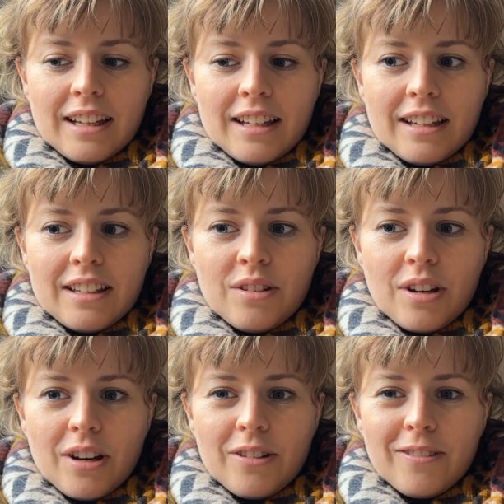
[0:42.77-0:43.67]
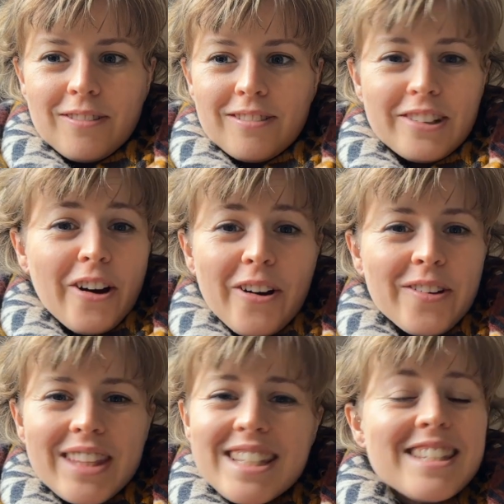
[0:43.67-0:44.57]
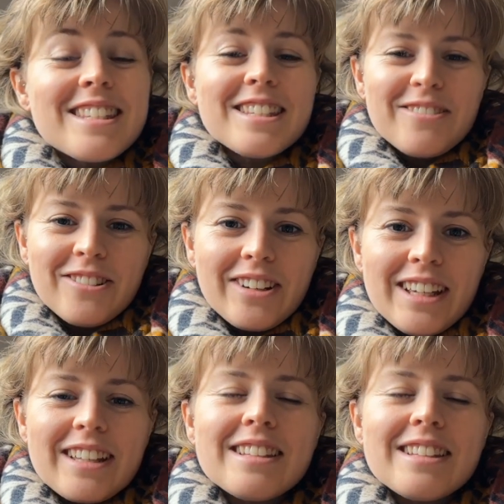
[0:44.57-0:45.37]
you go, no, this is still not it.